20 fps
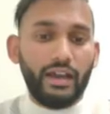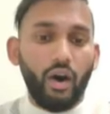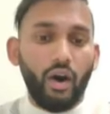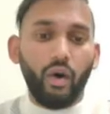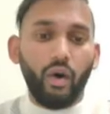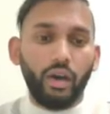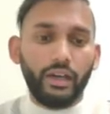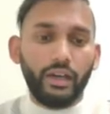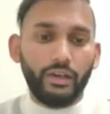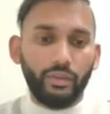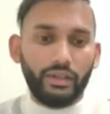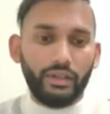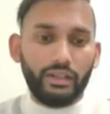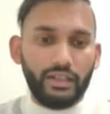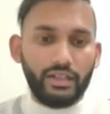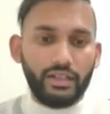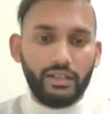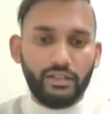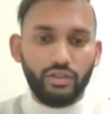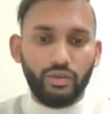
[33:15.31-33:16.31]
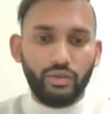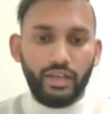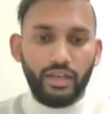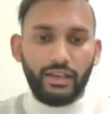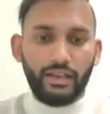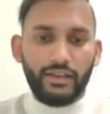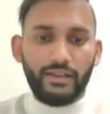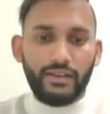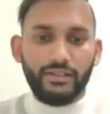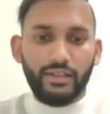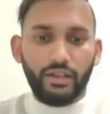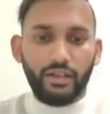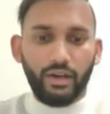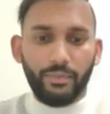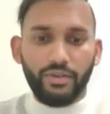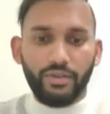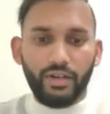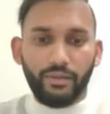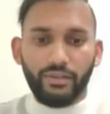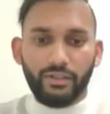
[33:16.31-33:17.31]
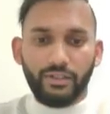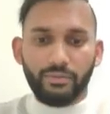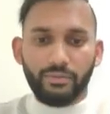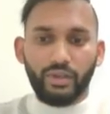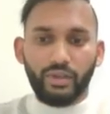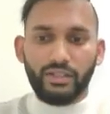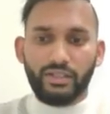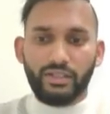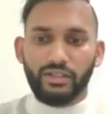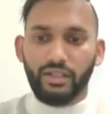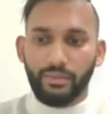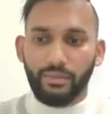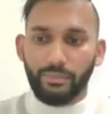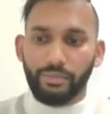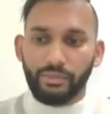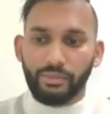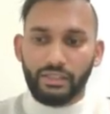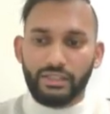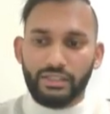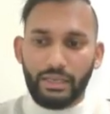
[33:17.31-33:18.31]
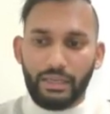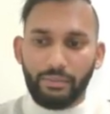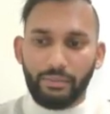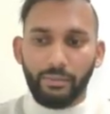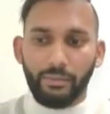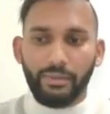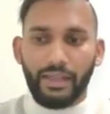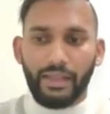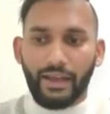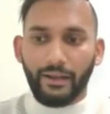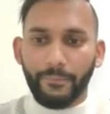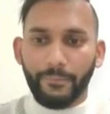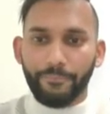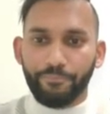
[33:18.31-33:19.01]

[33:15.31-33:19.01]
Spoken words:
All it will need to take is the rupture of this once stable plaque.